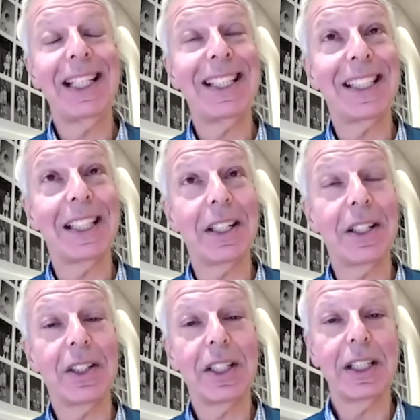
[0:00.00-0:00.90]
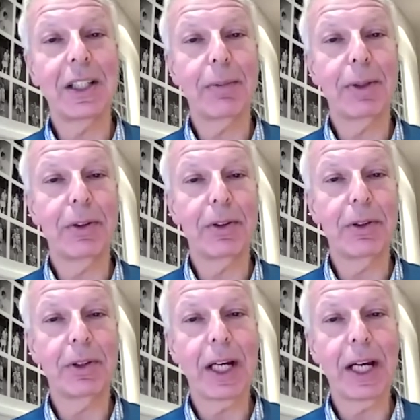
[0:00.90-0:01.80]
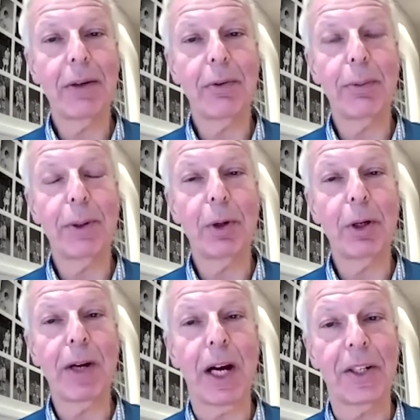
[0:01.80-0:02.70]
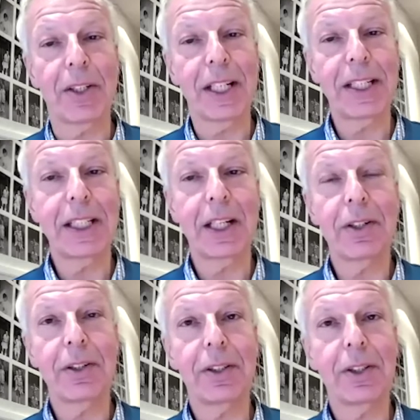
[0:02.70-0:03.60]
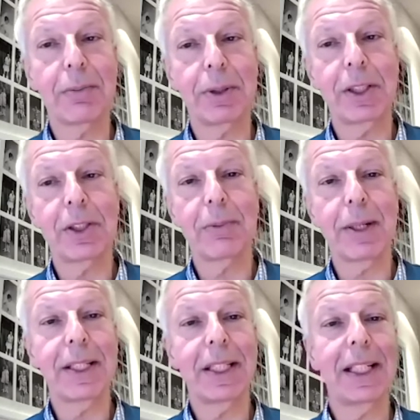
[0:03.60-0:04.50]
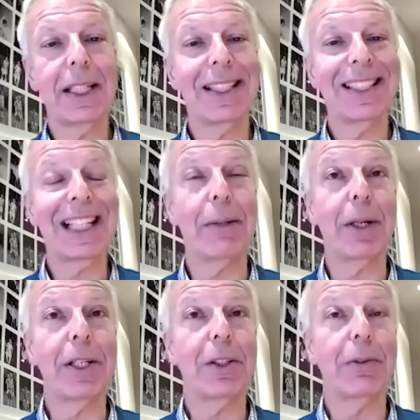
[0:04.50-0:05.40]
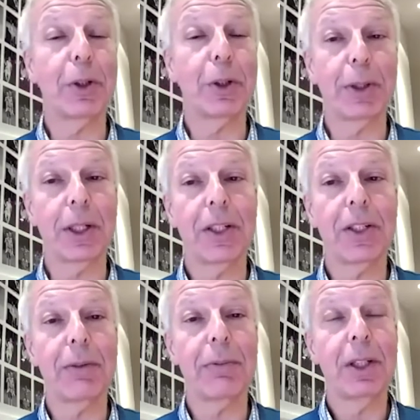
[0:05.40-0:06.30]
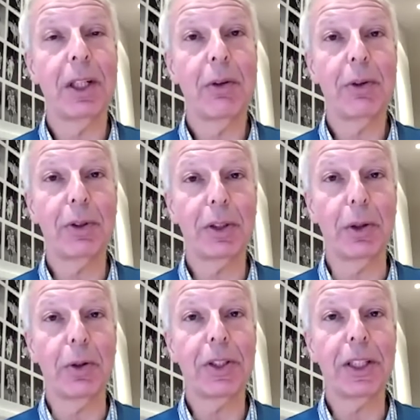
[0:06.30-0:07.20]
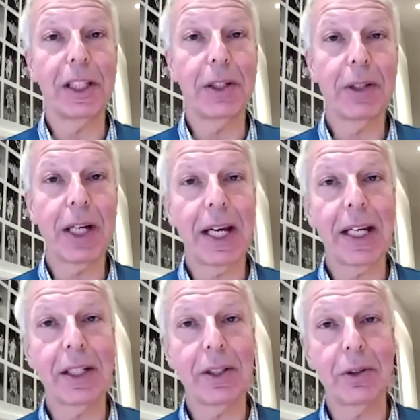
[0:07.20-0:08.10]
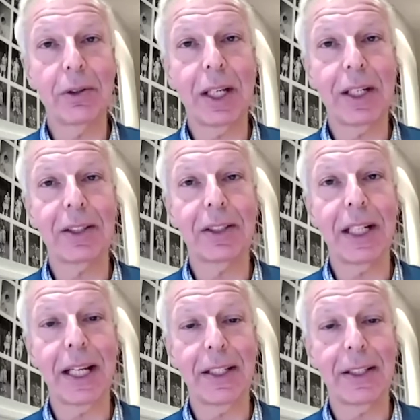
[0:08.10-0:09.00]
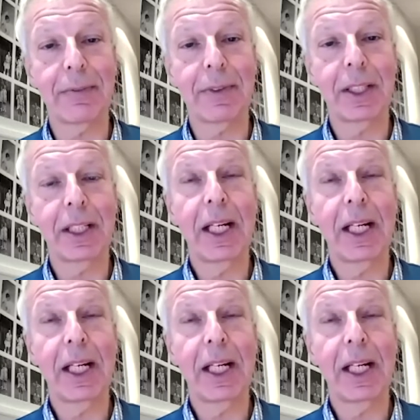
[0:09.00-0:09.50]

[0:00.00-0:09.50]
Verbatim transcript: And in this year, GEW UK will be one of 180 countries participating in the celebration of entrepreneurship, which was launched in the UK in 2008.